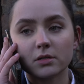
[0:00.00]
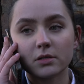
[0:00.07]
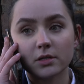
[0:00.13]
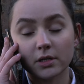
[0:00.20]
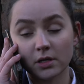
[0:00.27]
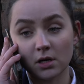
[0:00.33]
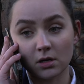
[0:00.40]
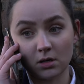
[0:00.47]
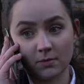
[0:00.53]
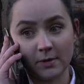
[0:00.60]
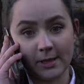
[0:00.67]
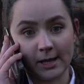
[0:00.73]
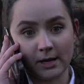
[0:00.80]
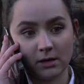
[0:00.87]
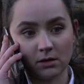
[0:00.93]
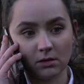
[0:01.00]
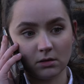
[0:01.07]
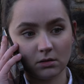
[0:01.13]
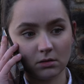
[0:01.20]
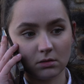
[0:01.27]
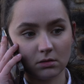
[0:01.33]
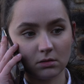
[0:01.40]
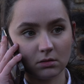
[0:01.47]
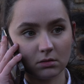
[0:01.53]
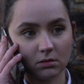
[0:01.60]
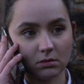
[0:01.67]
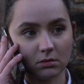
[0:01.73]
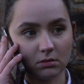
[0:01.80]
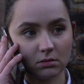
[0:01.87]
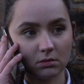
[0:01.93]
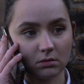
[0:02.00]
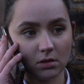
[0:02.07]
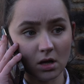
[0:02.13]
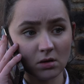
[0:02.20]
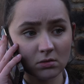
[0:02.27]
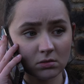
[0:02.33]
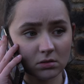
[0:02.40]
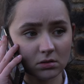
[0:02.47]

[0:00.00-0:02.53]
So you're not coming then? No?